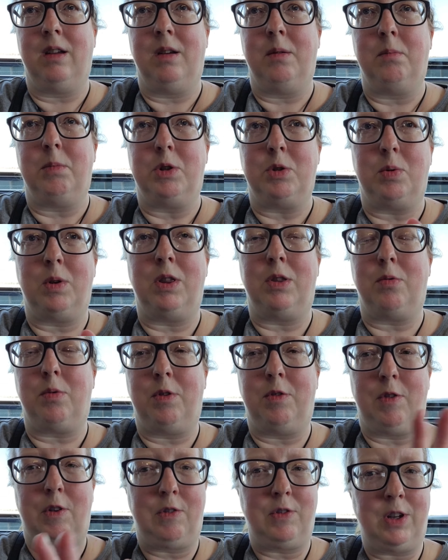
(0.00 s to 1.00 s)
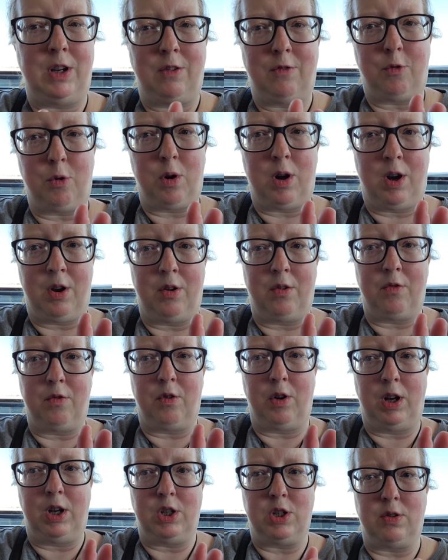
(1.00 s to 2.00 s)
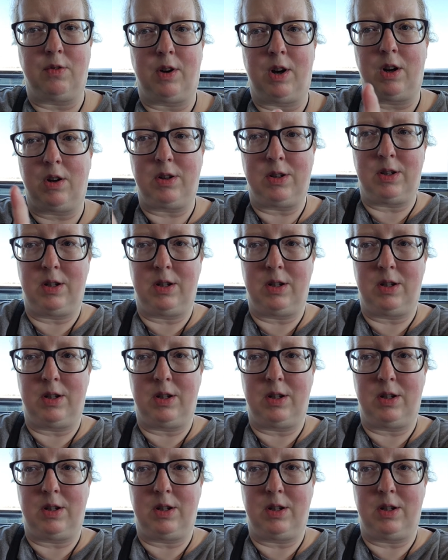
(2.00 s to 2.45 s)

between three fifty and four hundred for each of our